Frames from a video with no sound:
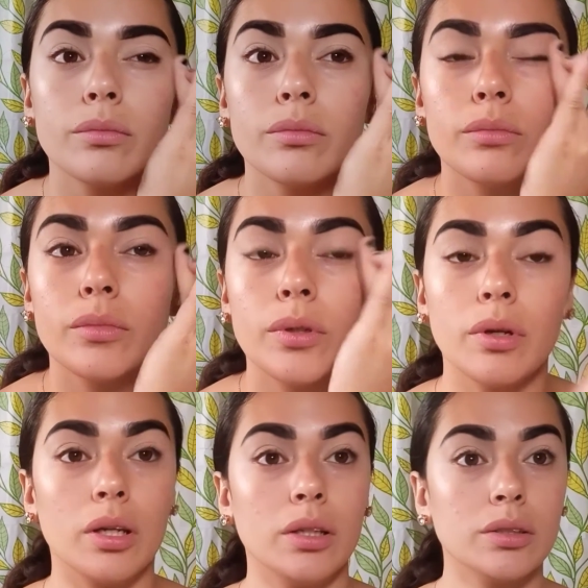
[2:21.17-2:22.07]
Okay,
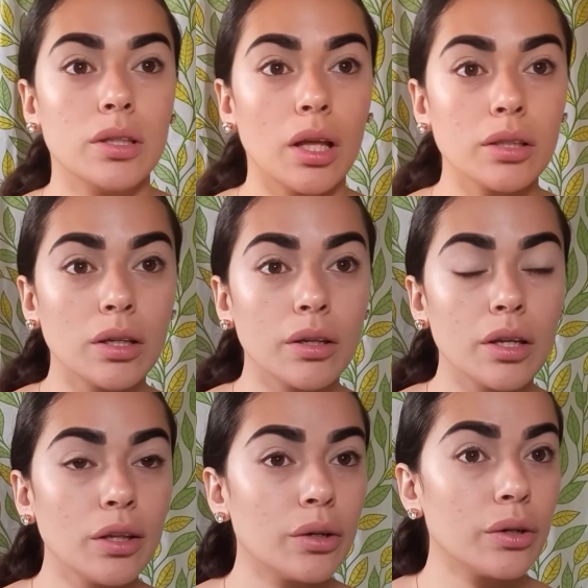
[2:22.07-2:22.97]
so that's how they
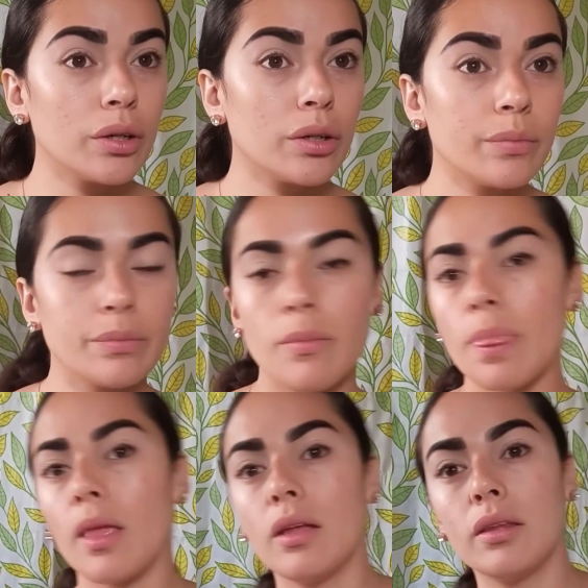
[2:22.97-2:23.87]
look.
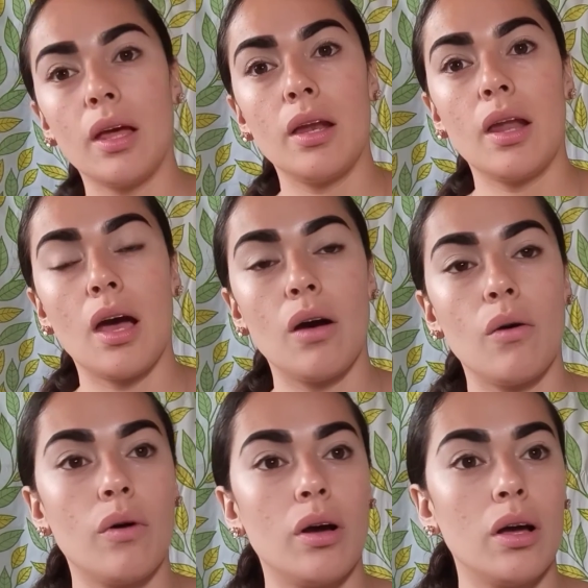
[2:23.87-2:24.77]
And then now
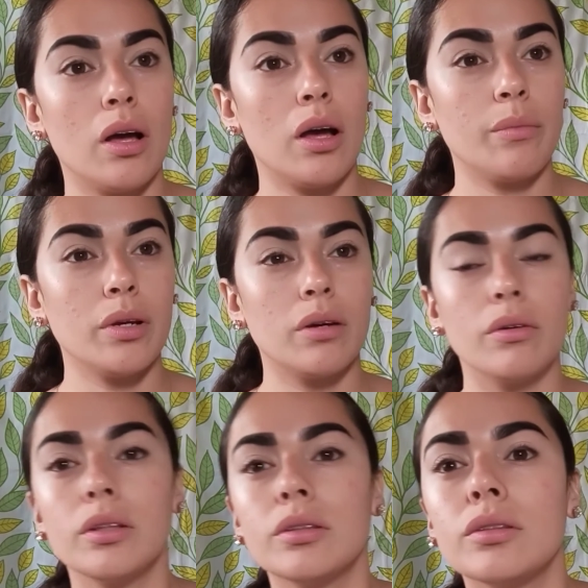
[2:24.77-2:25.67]
I'm going
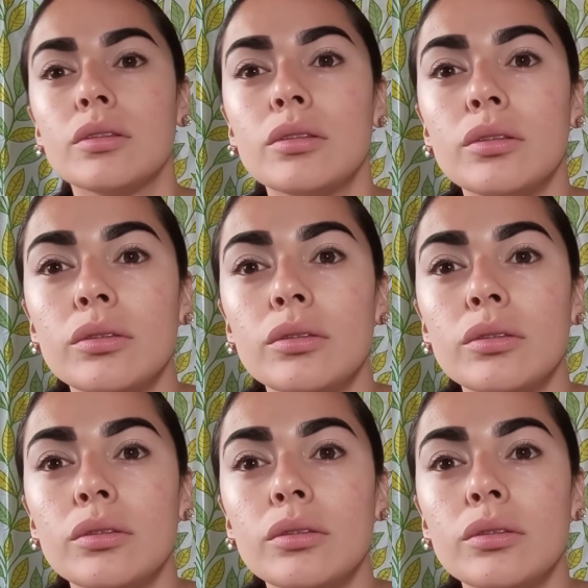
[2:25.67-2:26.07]
to,